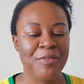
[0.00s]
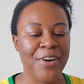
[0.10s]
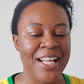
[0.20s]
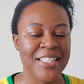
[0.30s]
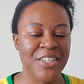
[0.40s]

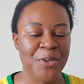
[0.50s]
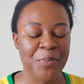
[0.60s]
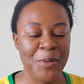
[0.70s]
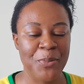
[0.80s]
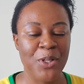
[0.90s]
friends or
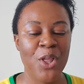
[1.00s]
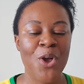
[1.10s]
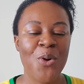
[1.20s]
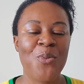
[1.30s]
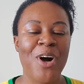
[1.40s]
people
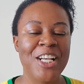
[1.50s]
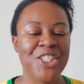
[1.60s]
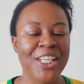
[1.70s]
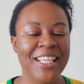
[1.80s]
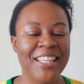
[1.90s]

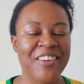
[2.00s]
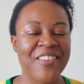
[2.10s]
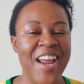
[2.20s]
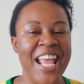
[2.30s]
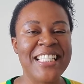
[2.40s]
watching the
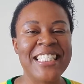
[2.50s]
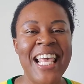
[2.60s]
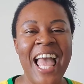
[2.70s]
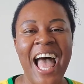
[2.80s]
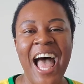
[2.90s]
race.
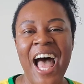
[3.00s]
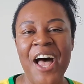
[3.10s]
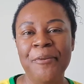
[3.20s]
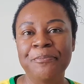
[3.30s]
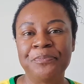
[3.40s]

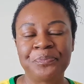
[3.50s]
And